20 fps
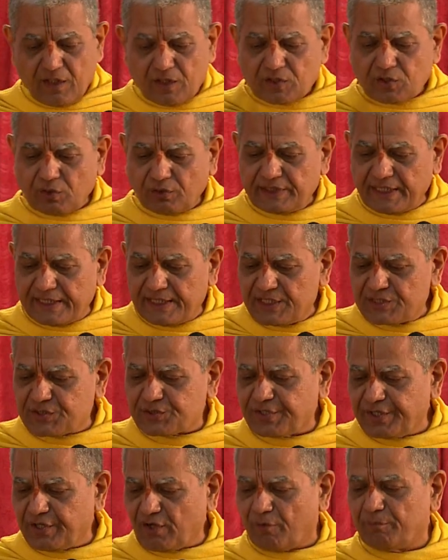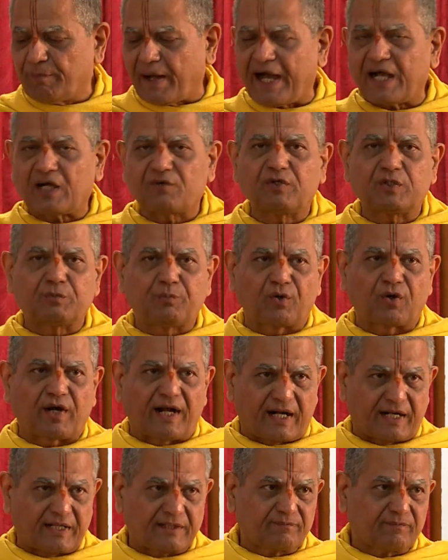So the history of Bhagavad
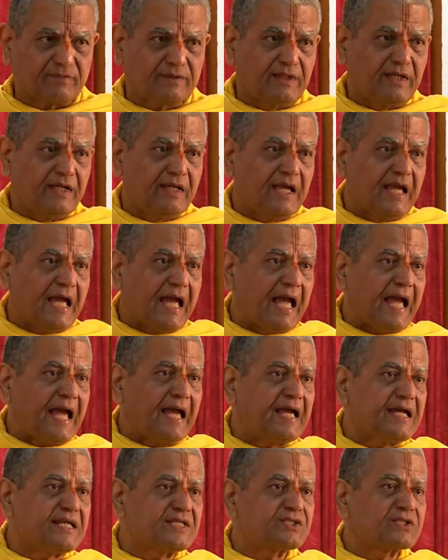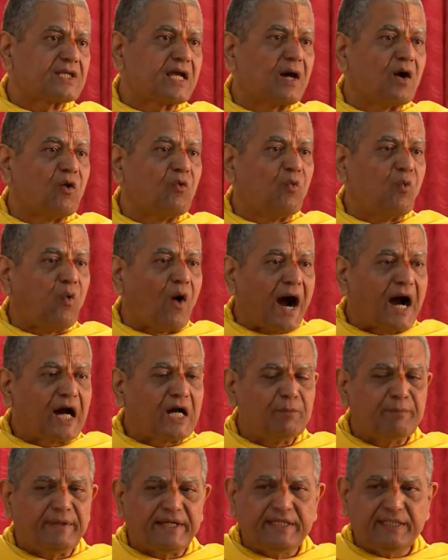Puran as
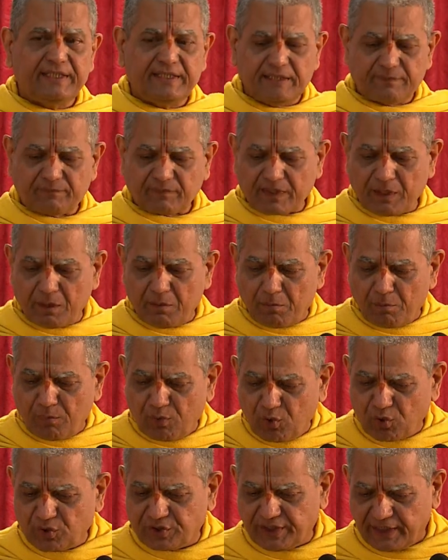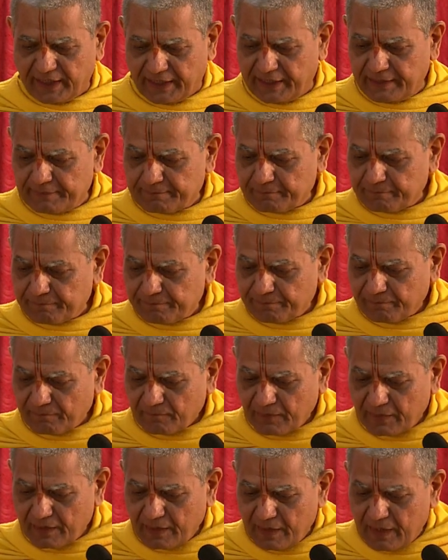Vangmayi Murti
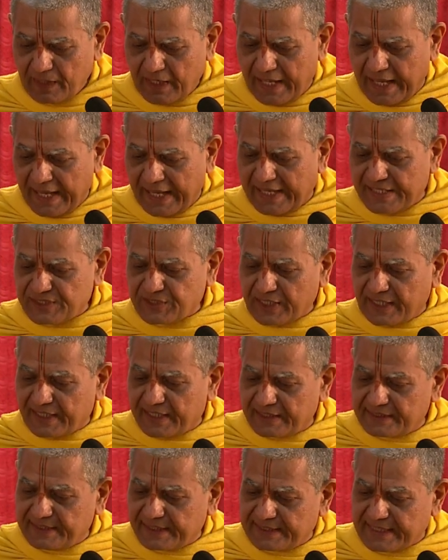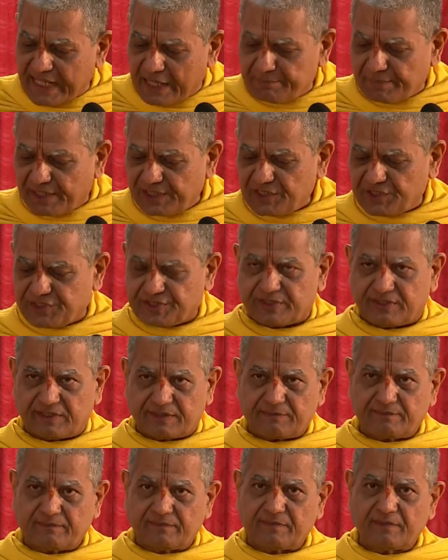has another
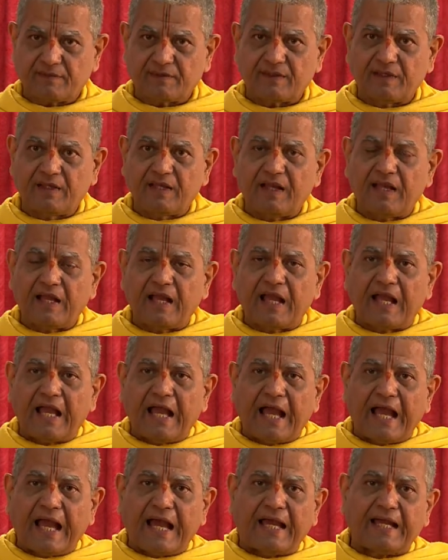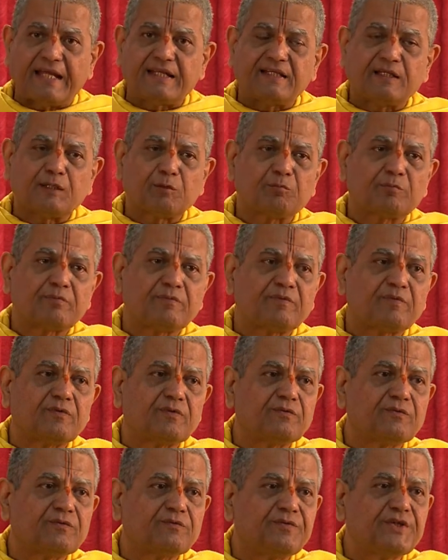dimension, and
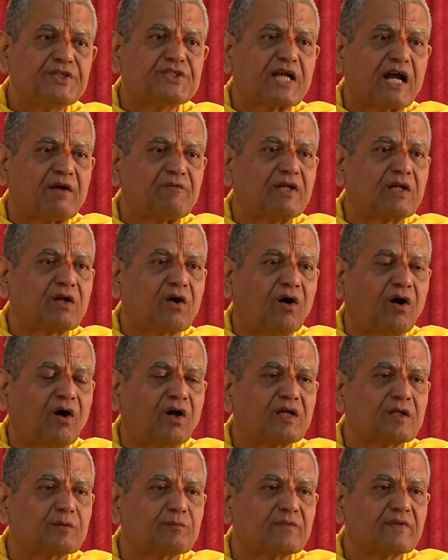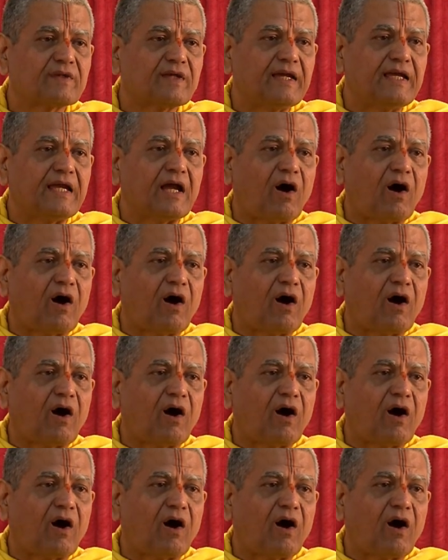which I will call an